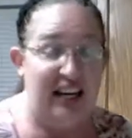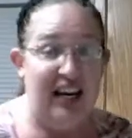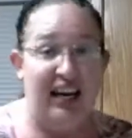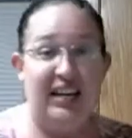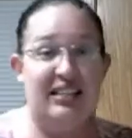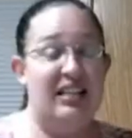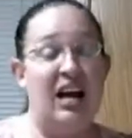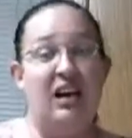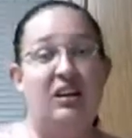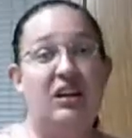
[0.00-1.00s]
and it's
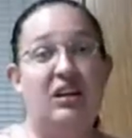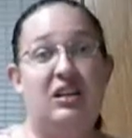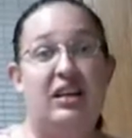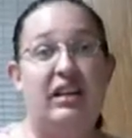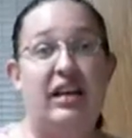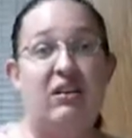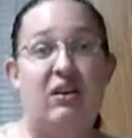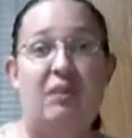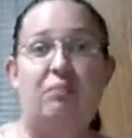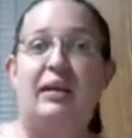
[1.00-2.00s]
not going to look good either.
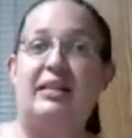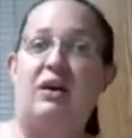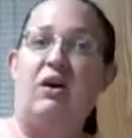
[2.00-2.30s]
And plus,